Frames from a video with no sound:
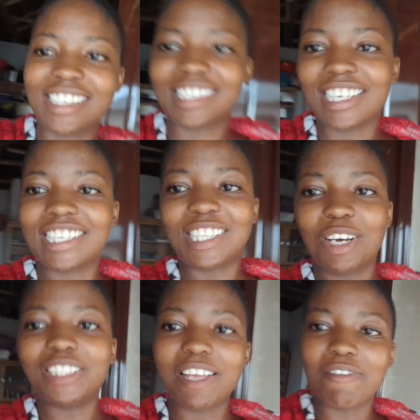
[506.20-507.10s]
this is
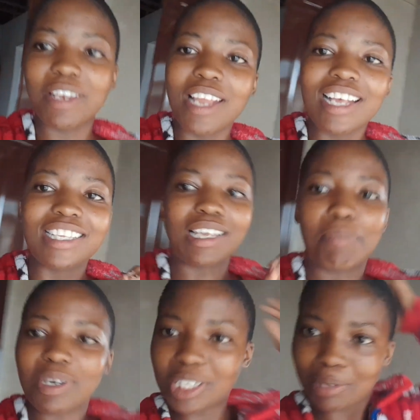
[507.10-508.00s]
not even
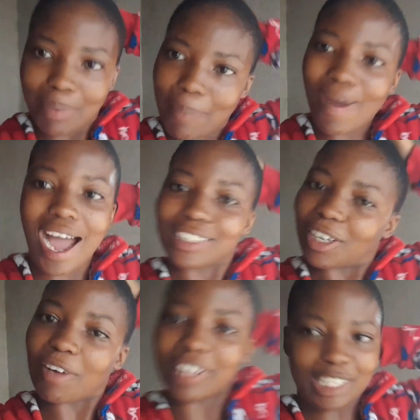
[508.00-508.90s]
supposed to be part
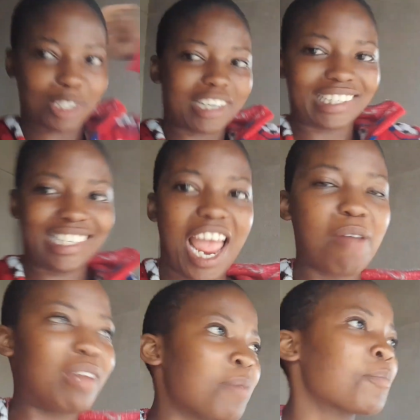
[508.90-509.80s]
of the story
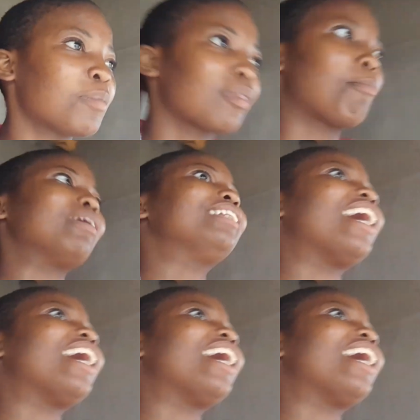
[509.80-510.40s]
time, but